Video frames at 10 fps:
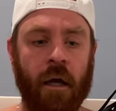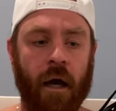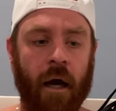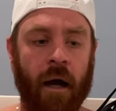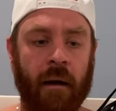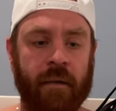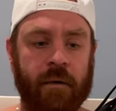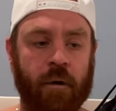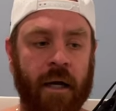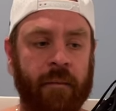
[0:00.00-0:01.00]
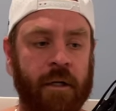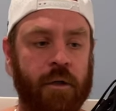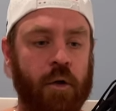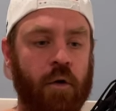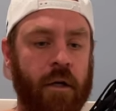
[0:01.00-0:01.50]
Um, and what I'm gonna
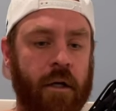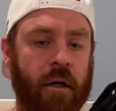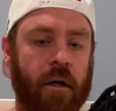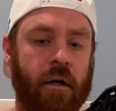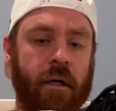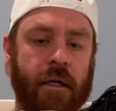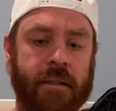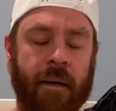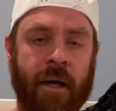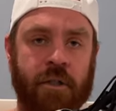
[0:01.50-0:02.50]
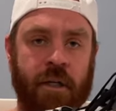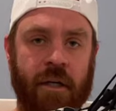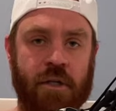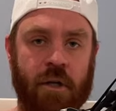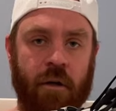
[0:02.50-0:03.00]
do here is I'm actually
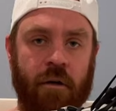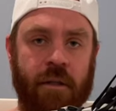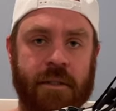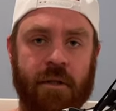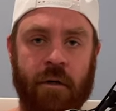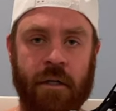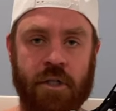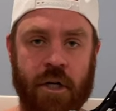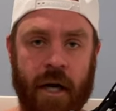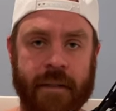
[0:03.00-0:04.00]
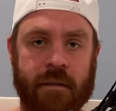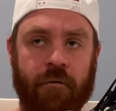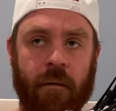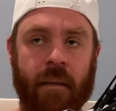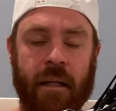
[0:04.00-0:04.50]
gonna show you the screenshots
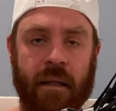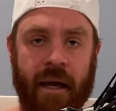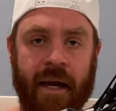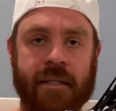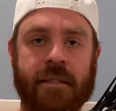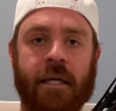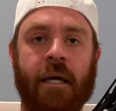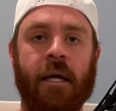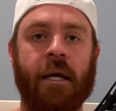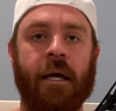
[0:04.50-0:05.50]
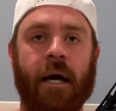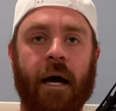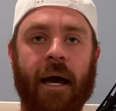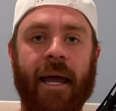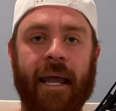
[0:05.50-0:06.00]
from my last
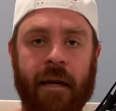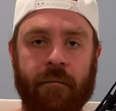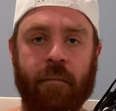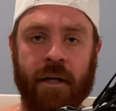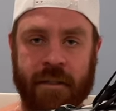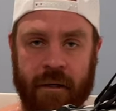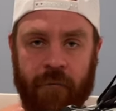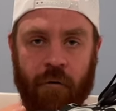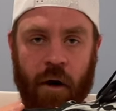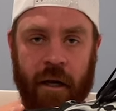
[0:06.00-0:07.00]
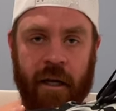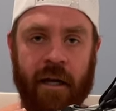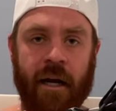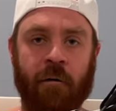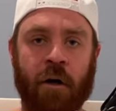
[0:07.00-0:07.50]
uh, eight months of running.
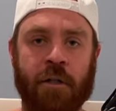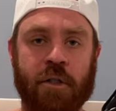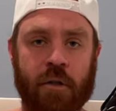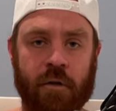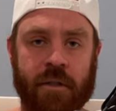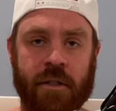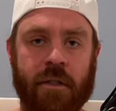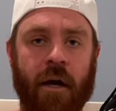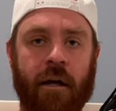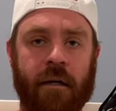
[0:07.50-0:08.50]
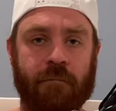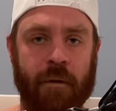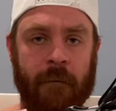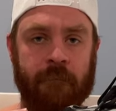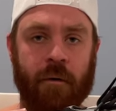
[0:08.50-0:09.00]
And I want you to try and
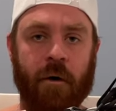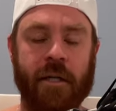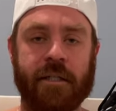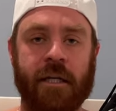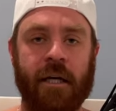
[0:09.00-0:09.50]
pinpoint